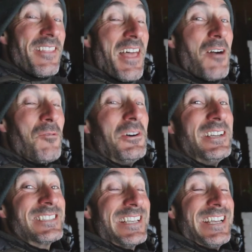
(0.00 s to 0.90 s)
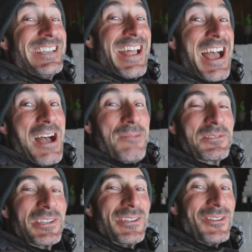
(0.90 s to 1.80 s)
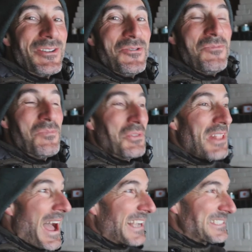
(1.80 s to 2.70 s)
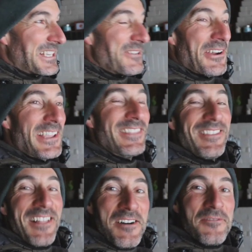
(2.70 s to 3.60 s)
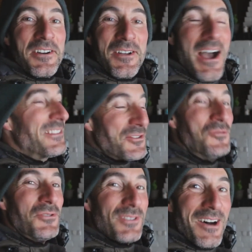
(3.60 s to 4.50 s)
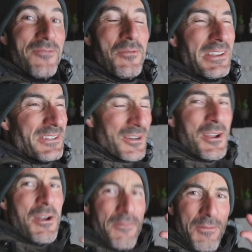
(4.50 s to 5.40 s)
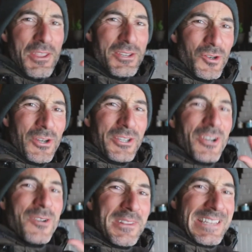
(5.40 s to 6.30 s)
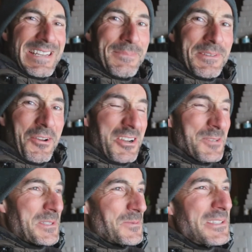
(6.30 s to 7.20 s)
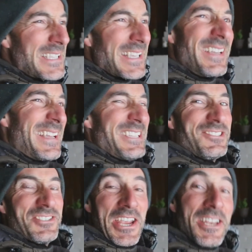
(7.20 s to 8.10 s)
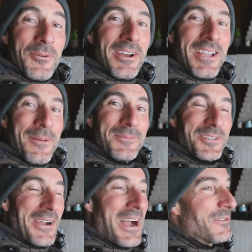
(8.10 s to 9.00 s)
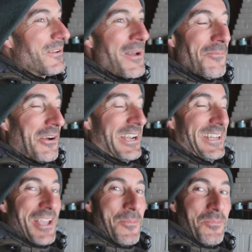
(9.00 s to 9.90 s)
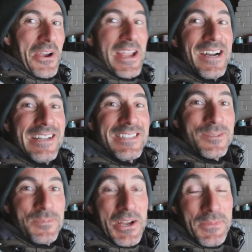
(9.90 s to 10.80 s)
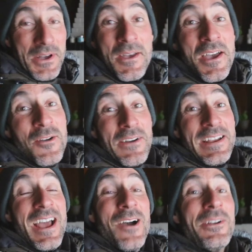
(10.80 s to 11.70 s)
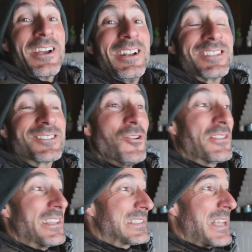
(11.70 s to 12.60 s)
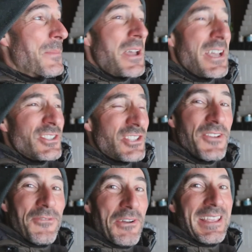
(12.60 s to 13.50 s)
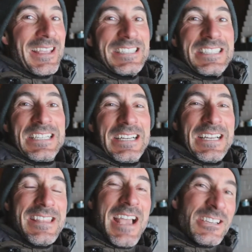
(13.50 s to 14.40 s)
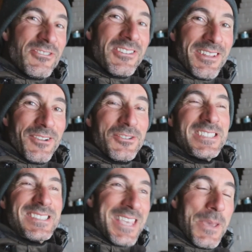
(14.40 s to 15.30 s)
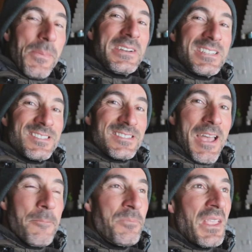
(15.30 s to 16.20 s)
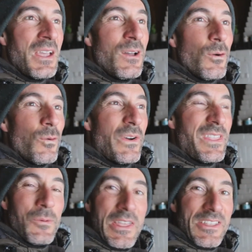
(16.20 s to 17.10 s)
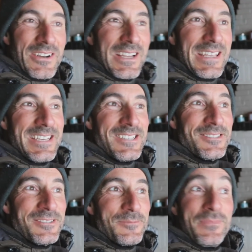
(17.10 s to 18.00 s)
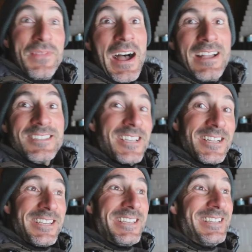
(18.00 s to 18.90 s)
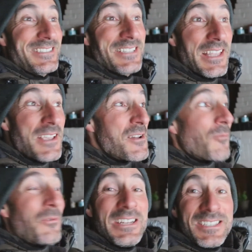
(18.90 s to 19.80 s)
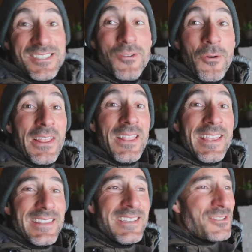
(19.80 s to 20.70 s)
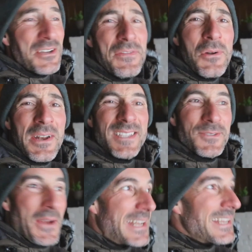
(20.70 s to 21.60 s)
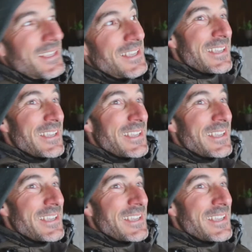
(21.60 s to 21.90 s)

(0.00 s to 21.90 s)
That was an absolute blast. I do love winter for the short term leading up to Christmas. Once like January comes around, I'm ready to bring on spring, but right now we're gonna soak this up. Chief really gets an extra little skip in his step when the weather is not sunny, and see, like when it's snowy like this, or even when it's raining,